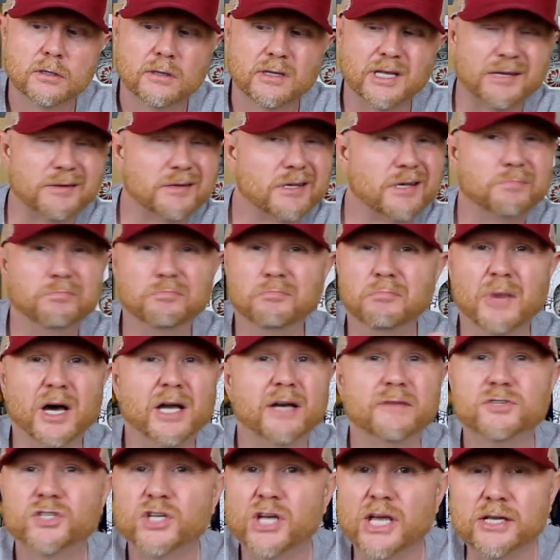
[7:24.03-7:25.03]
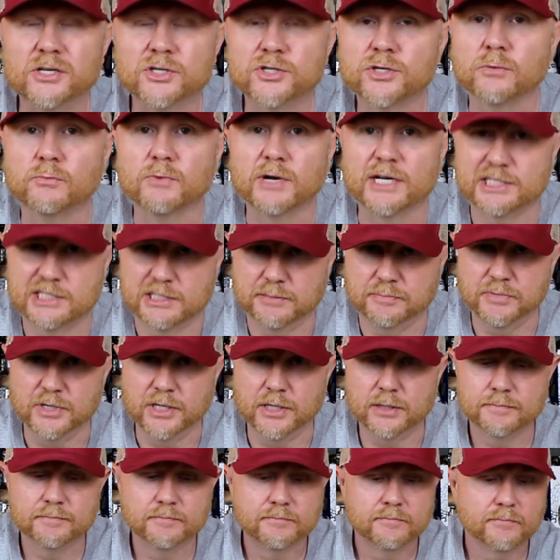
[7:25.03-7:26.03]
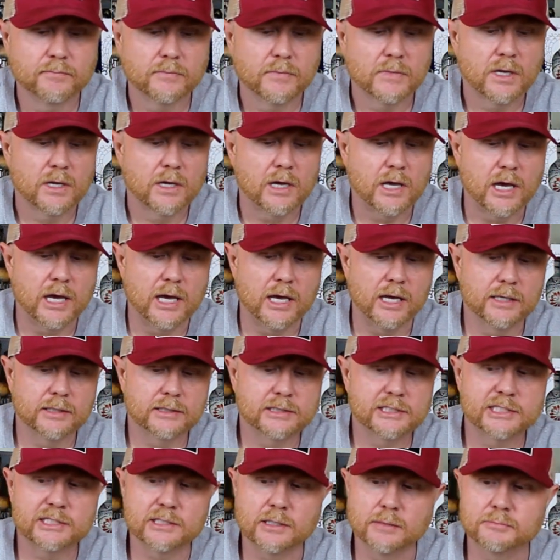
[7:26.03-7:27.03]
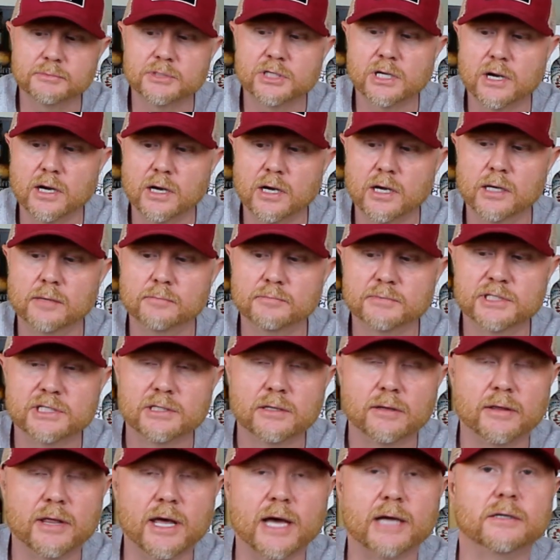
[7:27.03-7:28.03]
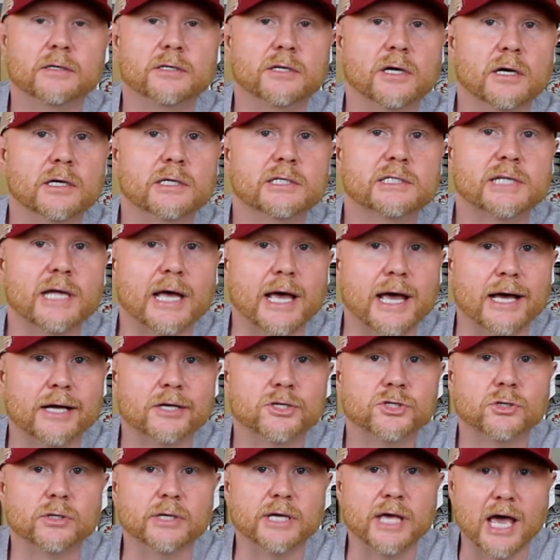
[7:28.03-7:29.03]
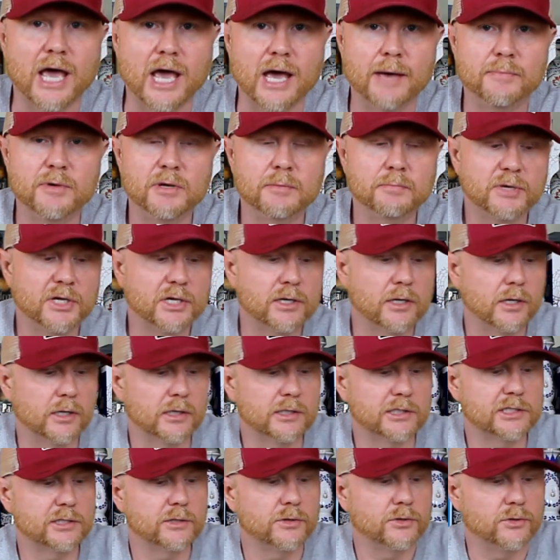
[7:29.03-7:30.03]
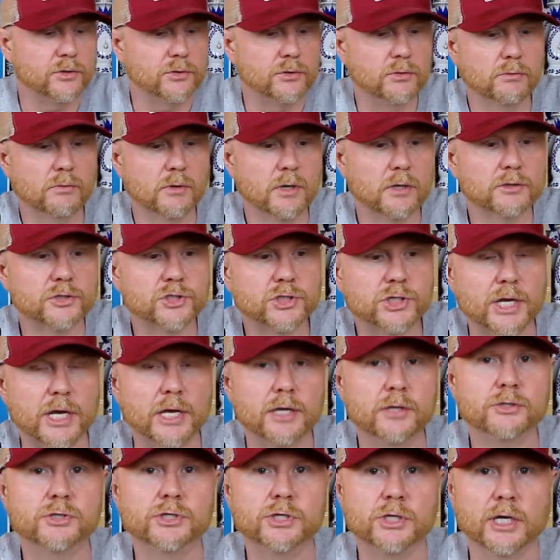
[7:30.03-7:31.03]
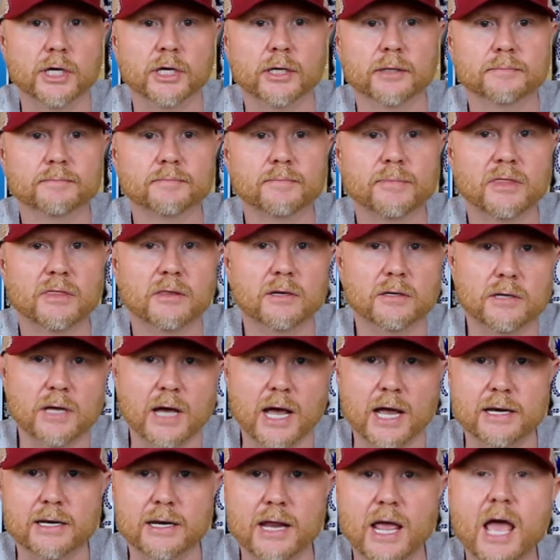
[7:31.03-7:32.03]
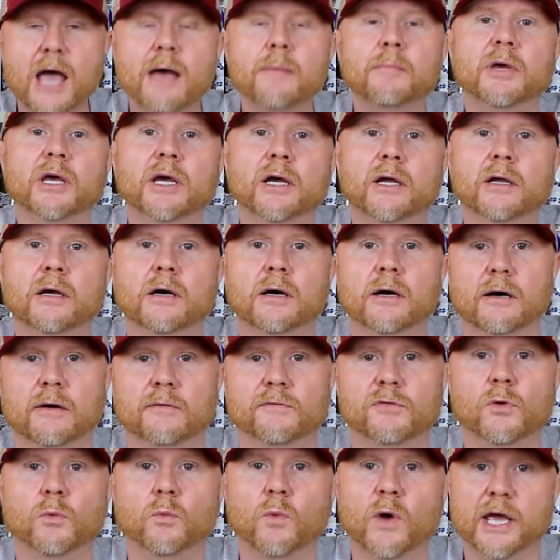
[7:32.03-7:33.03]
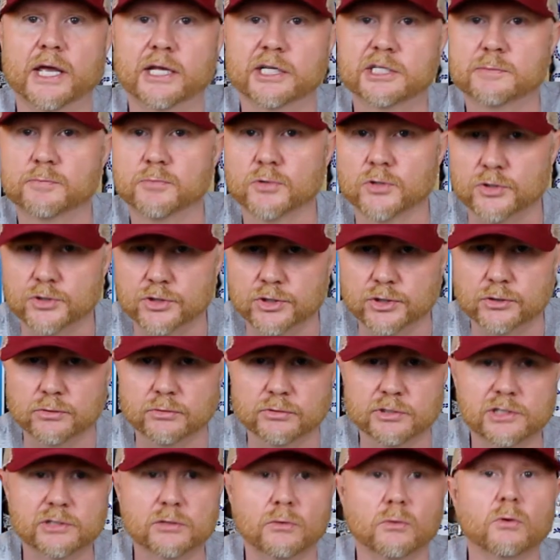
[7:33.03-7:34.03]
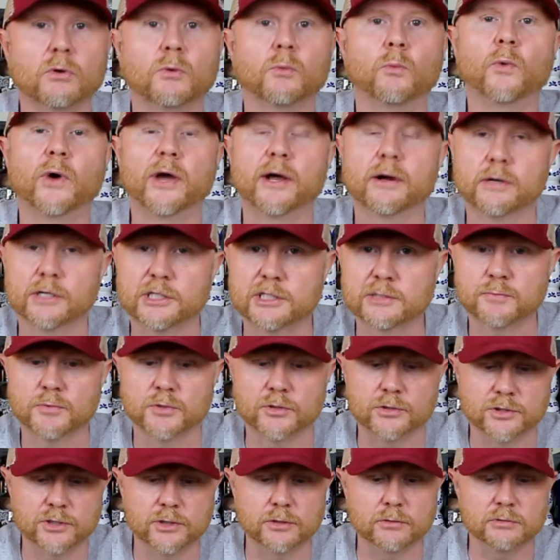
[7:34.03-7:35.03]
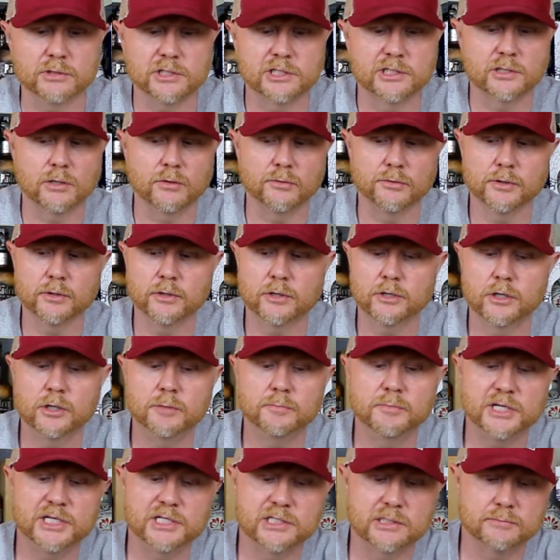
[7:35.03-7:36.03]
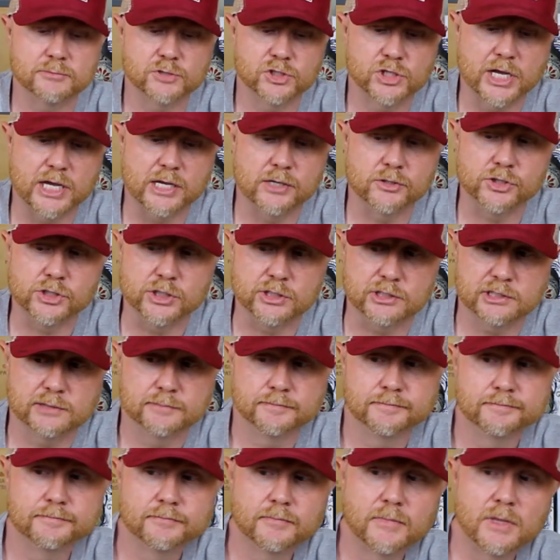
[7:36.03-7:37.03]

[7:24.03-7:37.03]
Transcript: they might have changed the recipe. And sometimes that does actually happen because you are changing the dynamic of the way it's produced or where it's produced. So there could be some changes.